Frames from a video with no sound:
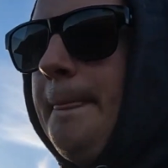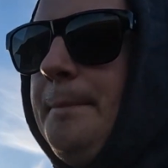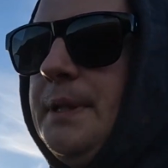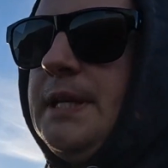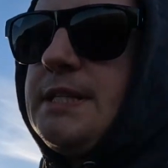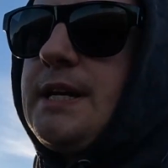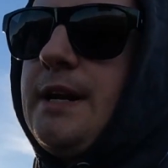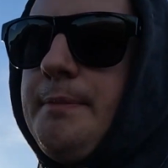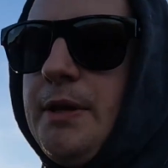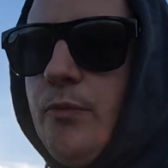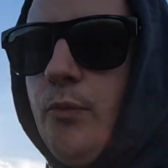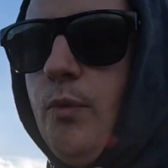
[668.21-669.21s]
but that's going to
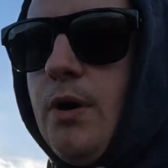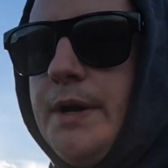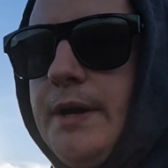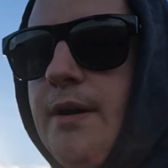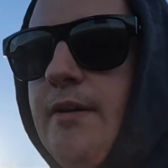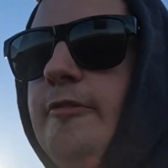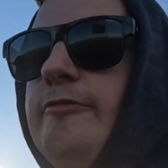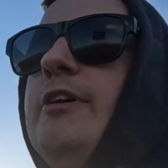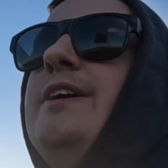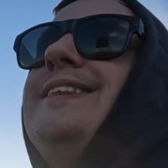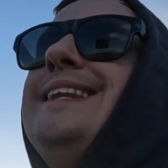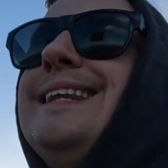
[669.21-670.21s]
be one of
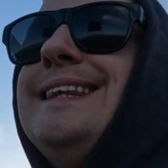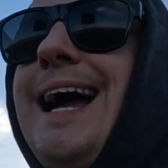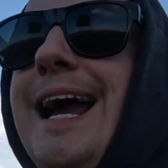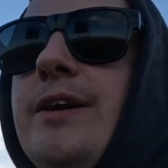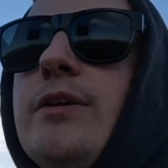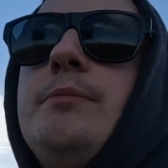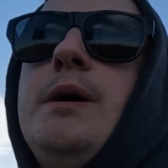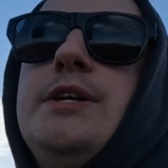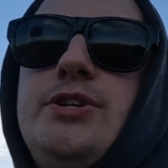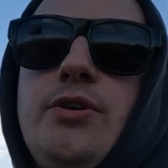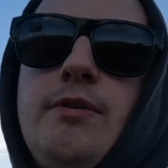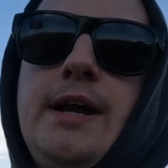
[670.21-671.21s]
the lighter mud
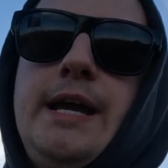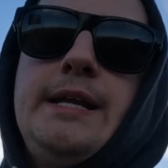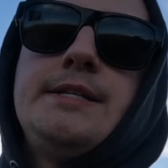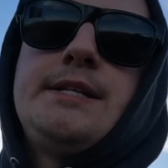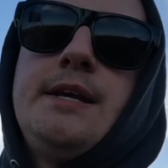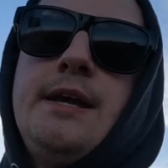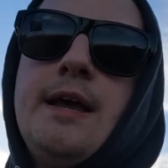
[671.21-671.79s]
terrains